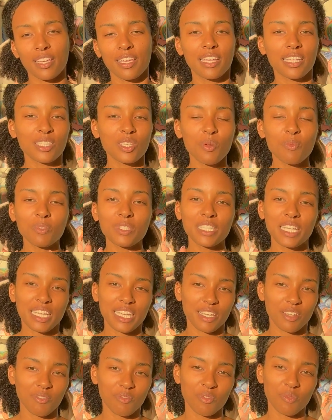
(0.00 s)
it's almost like
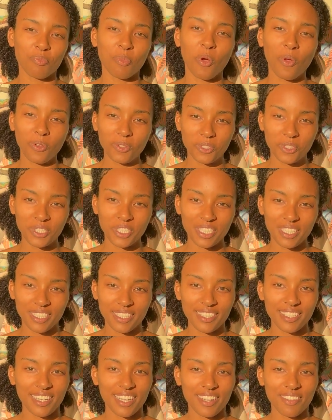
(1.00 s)
a
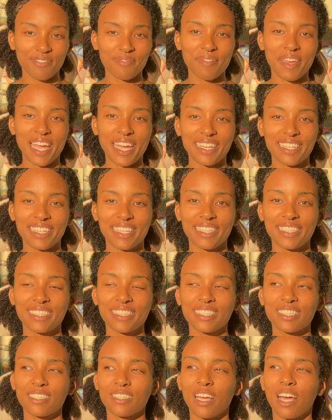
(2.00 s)
repulsion of
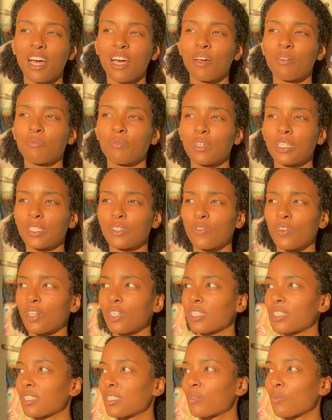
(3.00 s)
magnets as far
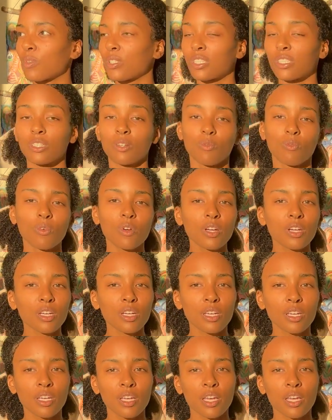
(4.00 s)
as what's gonna work,